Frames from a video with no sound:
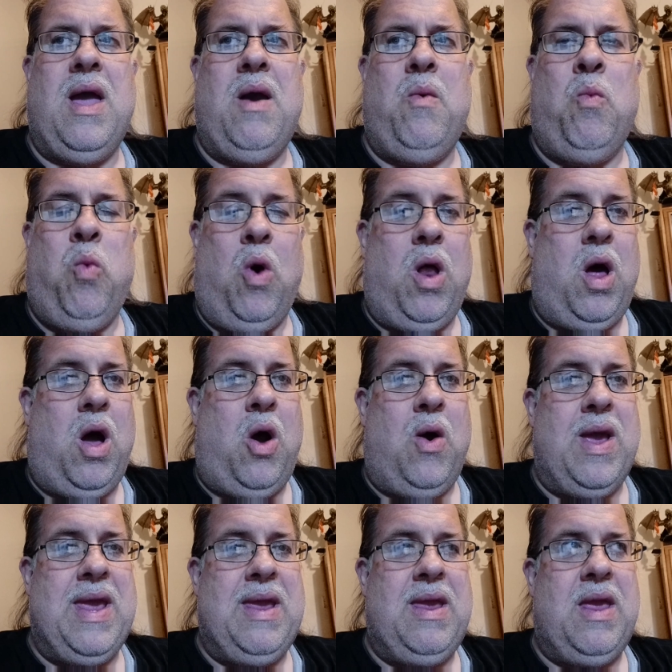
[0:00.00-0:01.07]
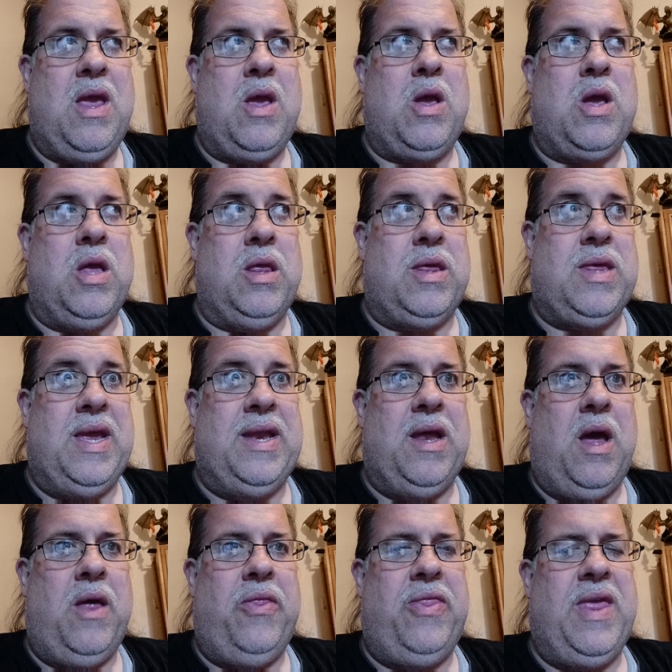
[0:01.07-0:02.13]
what I
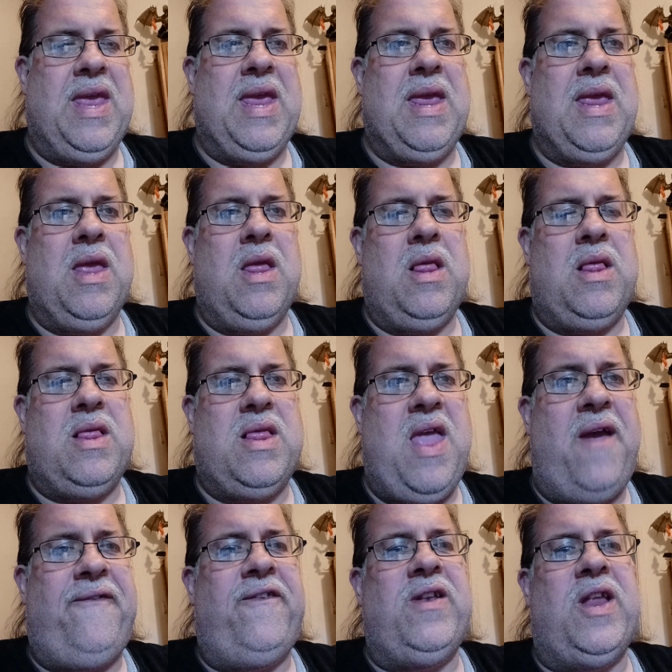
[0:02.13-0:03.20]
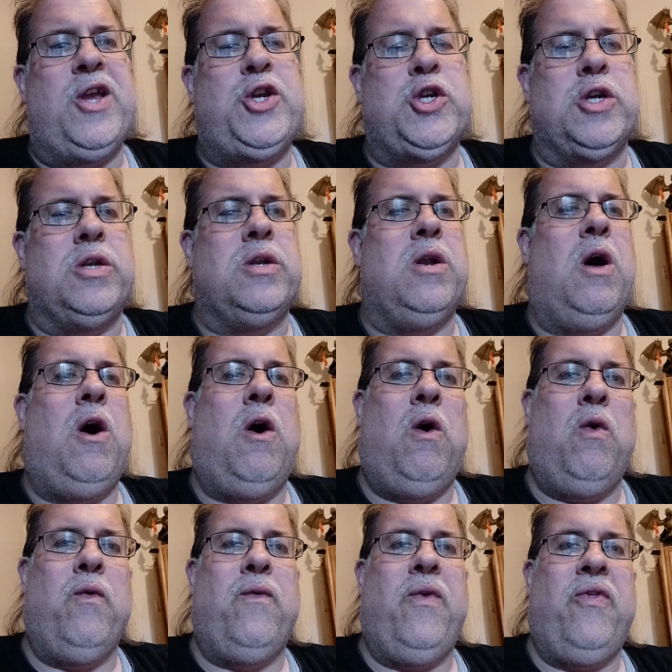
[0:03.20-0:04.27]
consider the definition
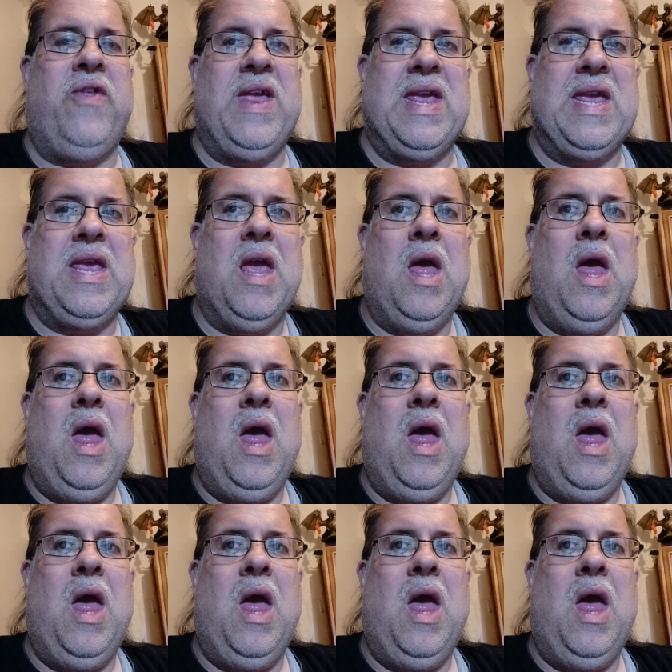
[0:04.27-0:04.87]
of the